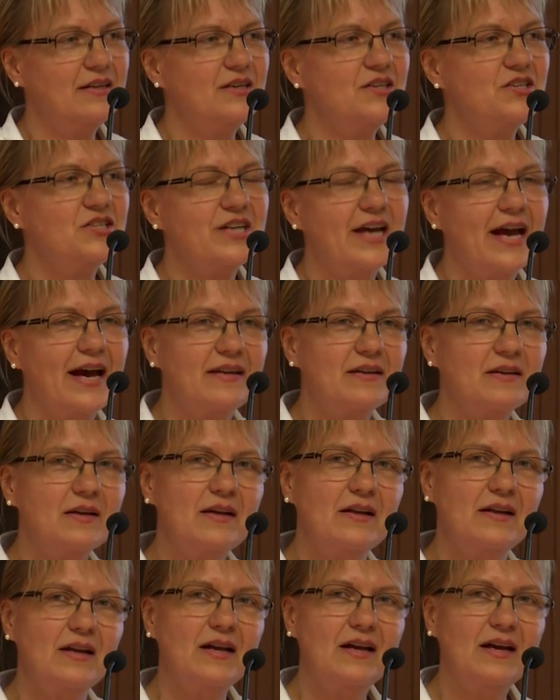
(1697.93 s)
She had
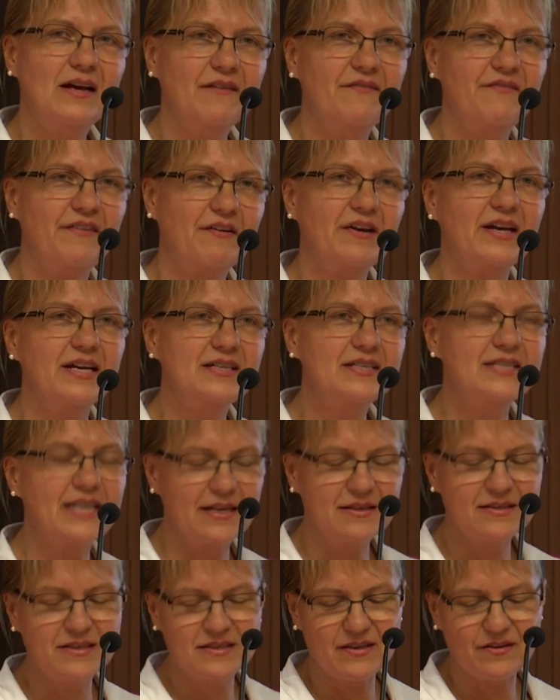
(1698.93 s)
a very
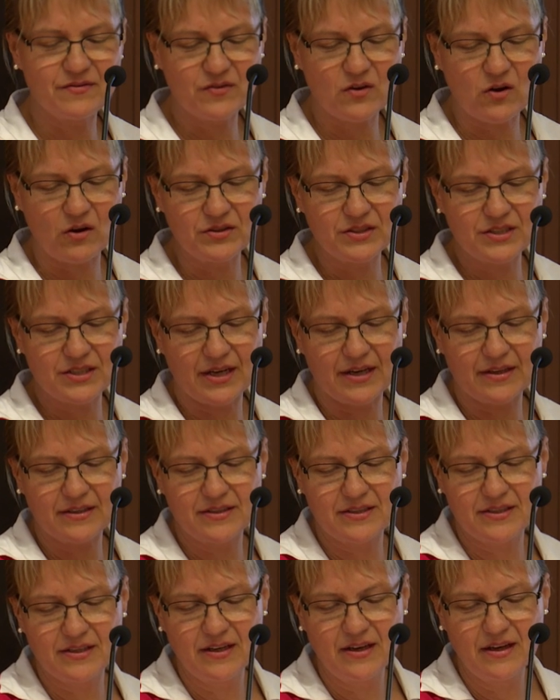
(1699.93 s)
intensive
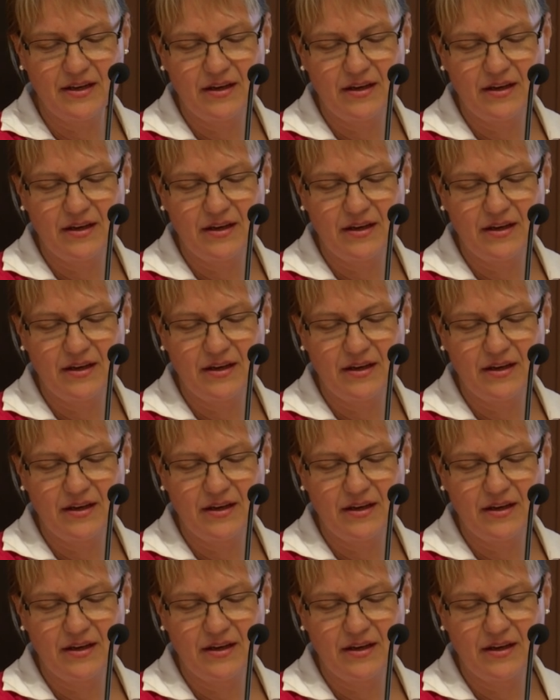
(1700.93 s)
contact